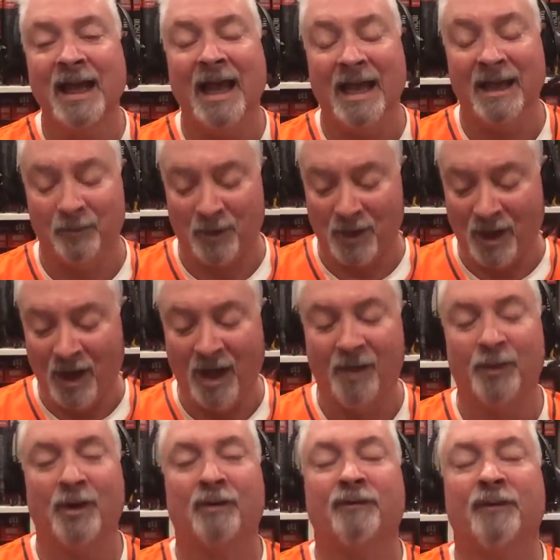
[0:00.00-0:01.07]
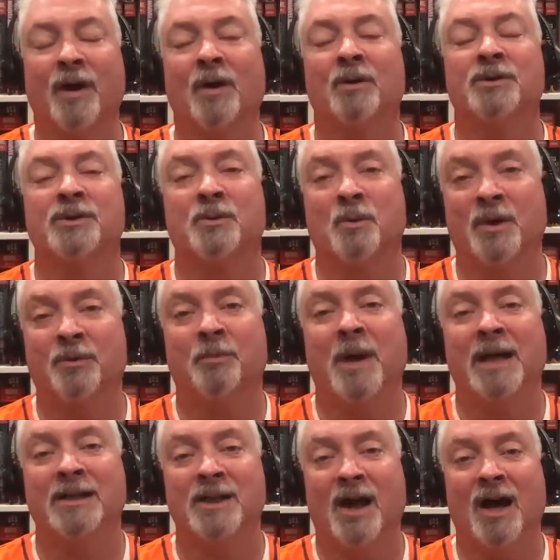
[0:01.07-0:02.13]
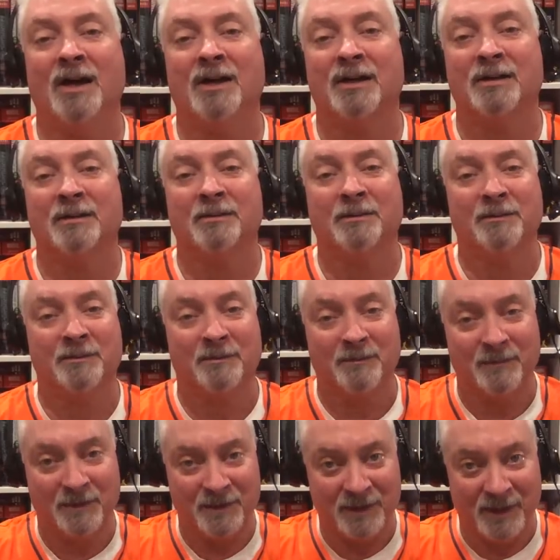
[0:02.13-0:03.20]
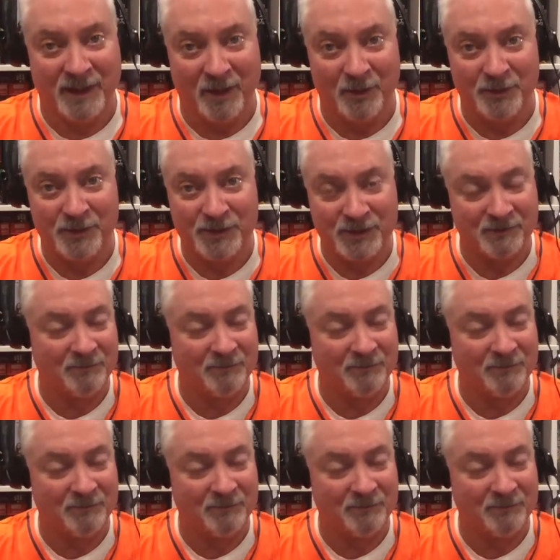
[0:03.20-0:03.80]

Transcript: and were on their phones with my daughter, you know, s-